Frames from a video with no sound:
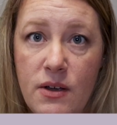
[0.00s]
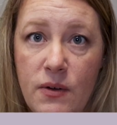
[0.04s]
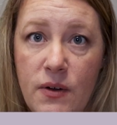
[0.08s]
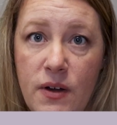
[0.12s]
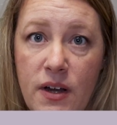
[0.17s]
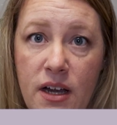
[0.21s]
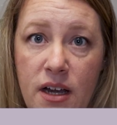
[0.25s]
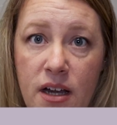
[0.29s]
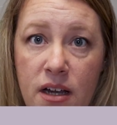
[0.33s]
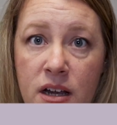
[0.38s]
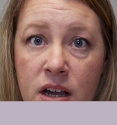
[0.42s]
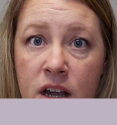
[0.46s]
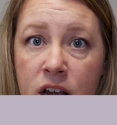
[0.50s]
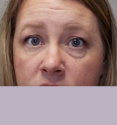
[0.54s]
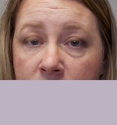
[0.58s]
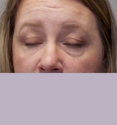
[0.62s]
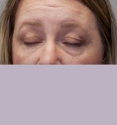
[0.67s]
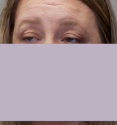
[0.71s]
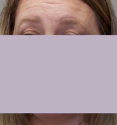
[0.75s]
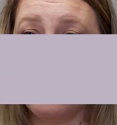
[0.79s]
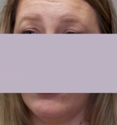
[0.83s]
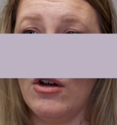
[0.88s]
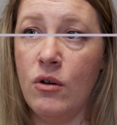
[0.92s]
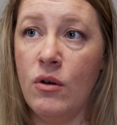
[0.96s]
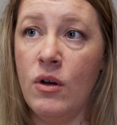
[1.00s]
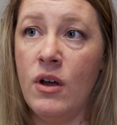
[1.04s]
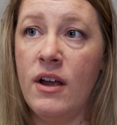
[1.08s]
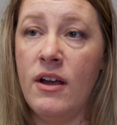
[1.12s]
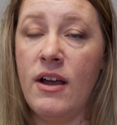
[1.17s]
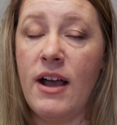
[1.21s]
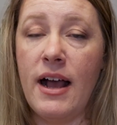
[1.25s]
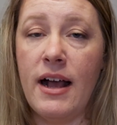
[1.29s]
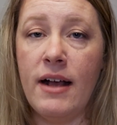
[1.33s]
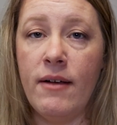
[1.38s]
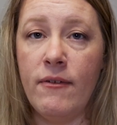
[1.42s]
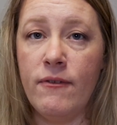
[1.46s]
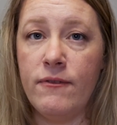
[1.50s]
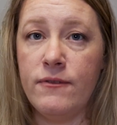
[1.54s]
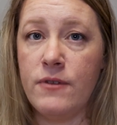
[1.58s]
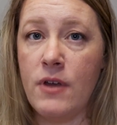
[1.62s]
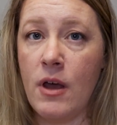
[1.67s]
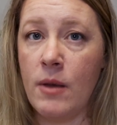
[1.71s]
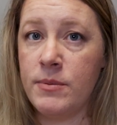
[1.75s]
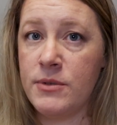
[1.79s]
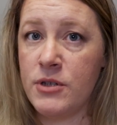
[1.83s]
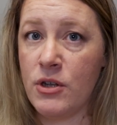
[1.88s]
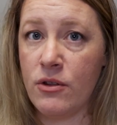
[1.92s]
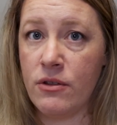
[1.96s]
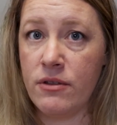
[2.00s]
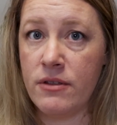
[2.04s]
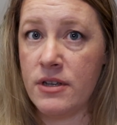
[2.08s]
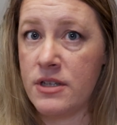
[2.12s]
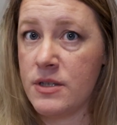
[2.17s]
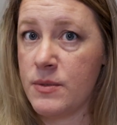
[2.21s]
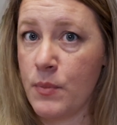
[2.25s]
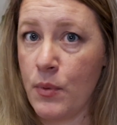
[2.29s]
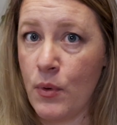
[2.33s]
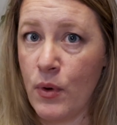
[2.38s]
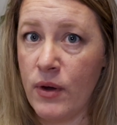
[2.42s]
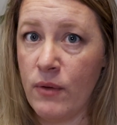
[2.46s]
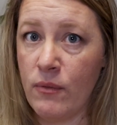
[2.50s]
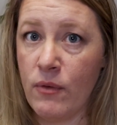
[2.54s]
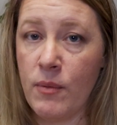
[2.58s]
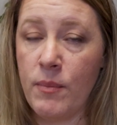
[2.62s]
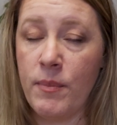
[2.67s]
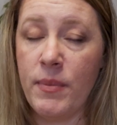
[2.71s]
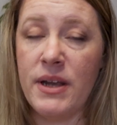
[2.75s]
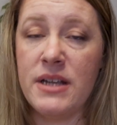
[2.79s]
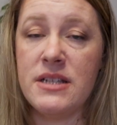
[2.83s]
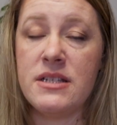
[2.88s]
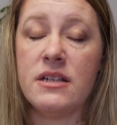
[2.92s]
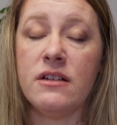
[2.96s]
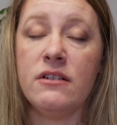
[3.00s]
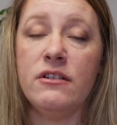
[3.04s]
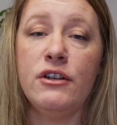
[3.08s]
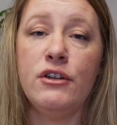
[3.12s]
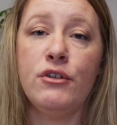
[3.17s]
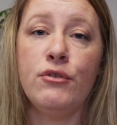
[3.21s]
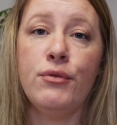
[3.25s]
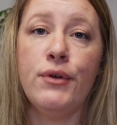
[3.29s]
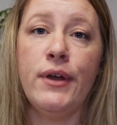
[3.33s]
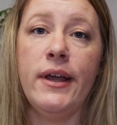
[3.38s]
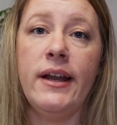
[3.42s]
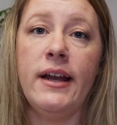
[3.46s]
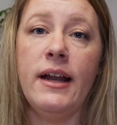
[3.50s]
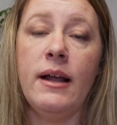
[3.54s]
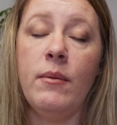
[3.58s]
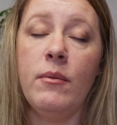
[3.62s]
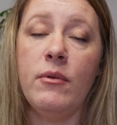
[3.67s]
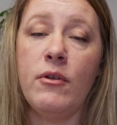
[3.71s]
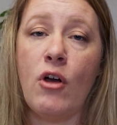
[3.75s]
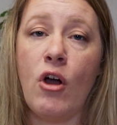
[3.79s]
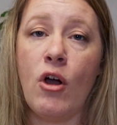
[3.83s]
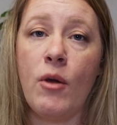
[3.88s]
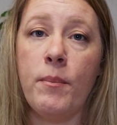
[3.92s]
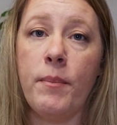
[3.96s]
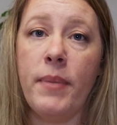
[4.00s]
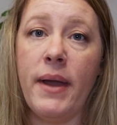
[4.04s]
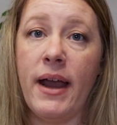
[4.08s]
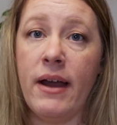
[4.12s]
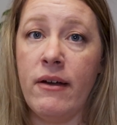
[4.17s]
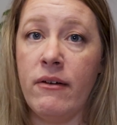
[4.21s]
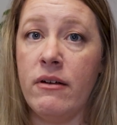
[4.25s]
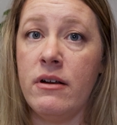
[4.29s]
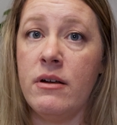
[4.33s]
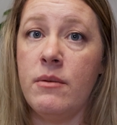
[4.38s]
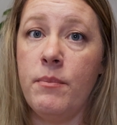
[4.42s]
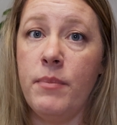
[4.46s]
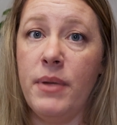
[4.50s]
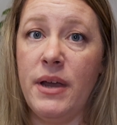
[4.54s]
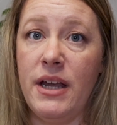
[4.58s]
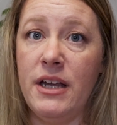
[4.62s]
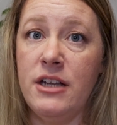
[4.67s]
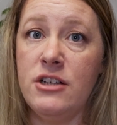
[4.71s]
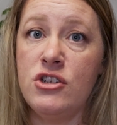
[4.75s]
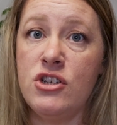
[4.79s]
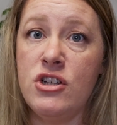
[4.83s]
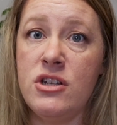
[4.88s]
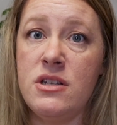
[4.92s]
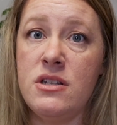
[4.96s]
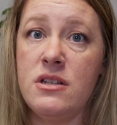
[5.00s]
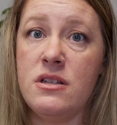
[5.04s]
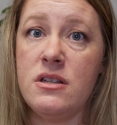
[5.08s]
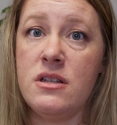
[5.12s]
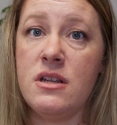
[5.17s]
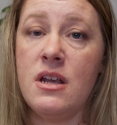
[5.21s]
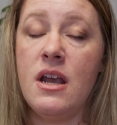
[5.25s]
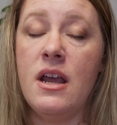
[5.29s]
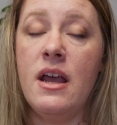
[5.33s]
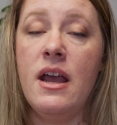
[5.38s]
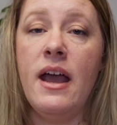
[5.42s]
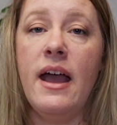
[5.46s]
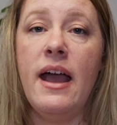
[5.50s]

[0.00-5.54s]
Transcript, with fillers: Okay, so up till this point, we're basically creating our parent pages,